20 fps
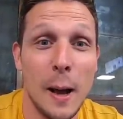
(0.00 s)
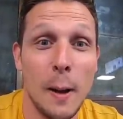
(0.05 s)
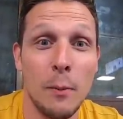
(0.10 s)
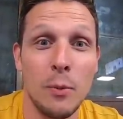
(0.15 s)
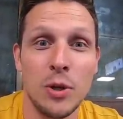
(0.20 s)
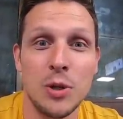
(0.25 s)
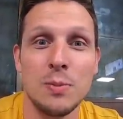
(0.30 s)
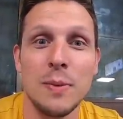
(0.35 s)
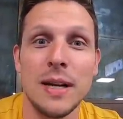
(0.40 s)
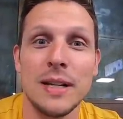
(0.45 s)

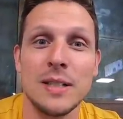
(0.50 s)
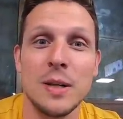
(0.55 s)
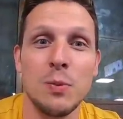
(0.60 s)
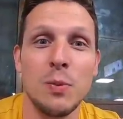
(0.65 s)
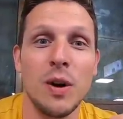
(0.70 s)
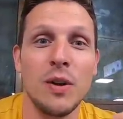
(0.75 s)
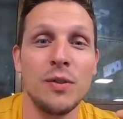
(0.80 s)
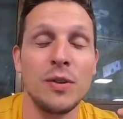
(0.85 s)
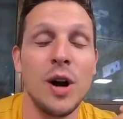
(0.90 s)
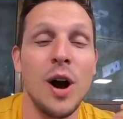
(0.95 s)
which makes it
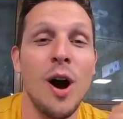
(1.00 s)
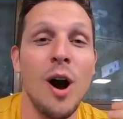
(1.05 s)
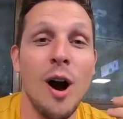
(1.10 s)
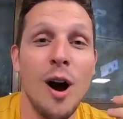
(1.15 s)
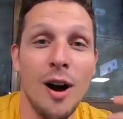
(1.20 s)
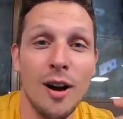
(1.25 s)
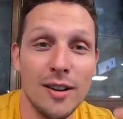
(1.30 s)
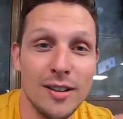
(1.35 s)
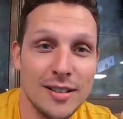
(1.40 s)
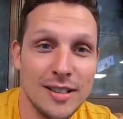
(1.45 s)
one of the
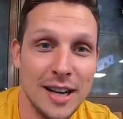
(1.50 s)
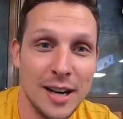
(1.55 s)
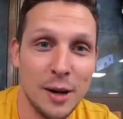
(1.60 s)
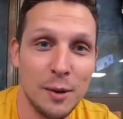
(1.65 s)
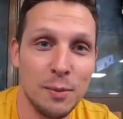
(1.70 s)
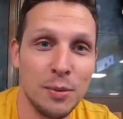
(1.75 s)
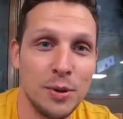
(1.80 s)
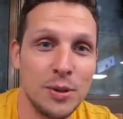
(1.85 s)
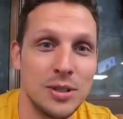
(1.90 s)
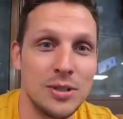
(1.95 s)
hardest
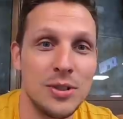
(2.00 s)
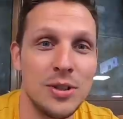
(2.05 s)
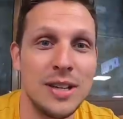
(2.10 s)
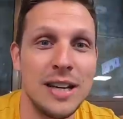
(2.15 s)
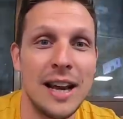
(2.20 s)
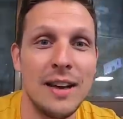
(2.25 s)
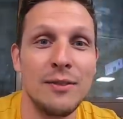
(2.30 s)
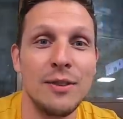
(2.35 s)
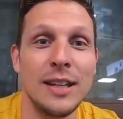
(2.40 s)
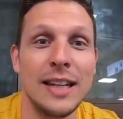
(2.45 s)
airports to
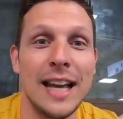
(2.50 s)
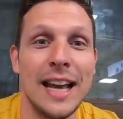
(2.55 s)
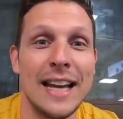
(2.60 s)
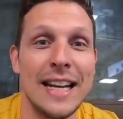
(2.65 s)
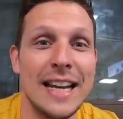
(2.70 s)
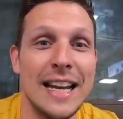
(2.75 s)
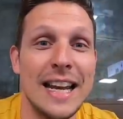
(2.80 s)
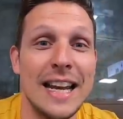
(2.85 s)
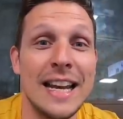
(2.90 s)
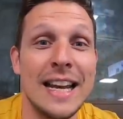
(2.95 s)
navigate
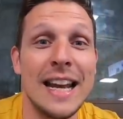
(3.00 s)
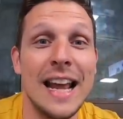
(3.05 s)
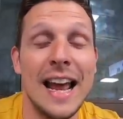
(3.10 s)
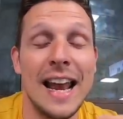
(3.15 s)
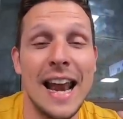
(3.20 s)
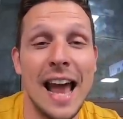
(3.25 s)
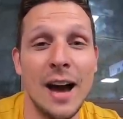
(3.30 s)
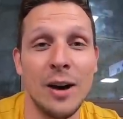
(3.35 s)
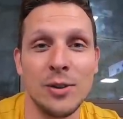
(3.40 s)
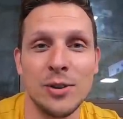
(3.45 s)
in
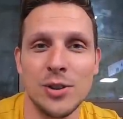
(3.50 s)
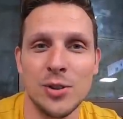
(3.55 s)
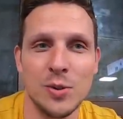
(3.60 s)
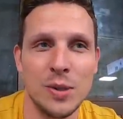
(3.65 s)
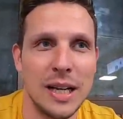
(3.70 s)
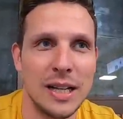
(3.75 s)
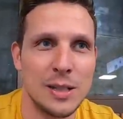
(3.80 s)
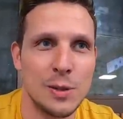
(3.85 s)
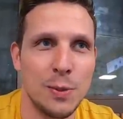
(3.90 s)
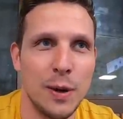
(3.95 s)
and out to.
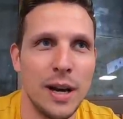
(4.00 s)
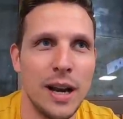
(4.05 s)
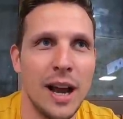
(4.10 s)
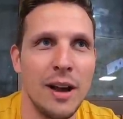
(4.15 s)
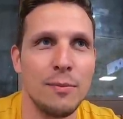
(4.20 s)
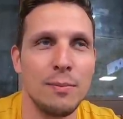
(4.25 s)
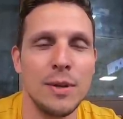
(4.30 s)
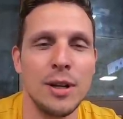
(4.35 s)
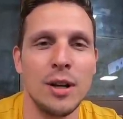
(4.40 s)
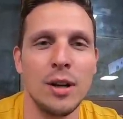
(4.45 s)
That's why there
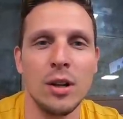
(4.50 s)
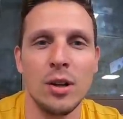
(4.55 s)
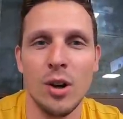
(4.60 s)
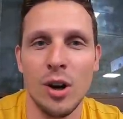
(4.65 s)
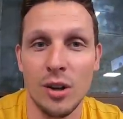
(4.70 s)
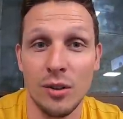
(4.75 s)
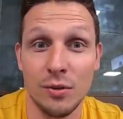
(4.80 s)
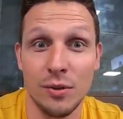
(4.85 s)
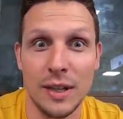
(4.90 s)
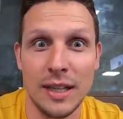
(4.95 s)
have been a
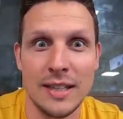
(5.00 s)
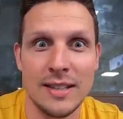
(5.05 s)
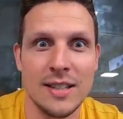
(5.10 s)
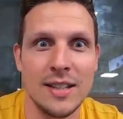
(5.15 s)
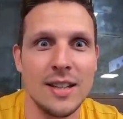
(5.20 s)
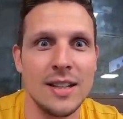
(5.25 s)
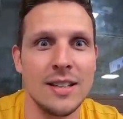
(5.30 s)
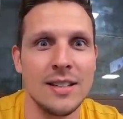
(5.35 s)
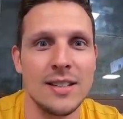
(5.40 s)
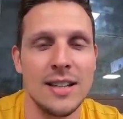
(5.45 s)
lot of
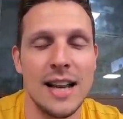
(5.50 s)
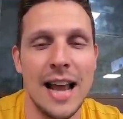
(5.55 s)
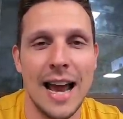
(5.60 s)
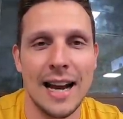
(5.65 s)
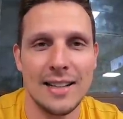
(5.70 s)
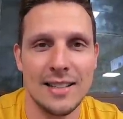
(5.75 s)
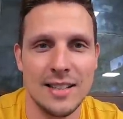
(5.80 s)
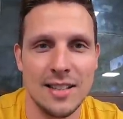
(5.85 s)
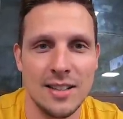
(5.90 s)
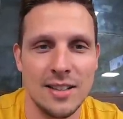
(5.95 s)
incidents and
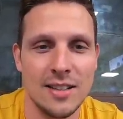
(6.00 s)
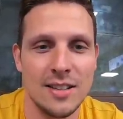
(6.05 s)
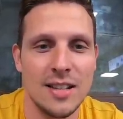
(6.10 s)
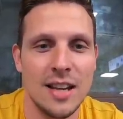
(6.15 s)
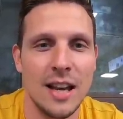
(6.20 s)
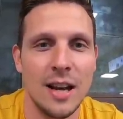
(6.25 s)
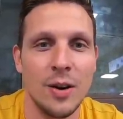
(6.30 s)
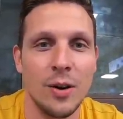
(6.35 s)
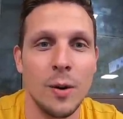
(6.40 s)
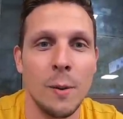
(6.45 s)
accidents
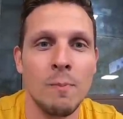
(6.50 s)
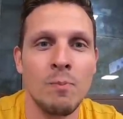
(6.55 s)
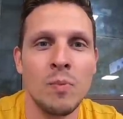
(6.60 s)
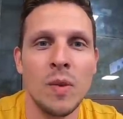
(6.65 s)
here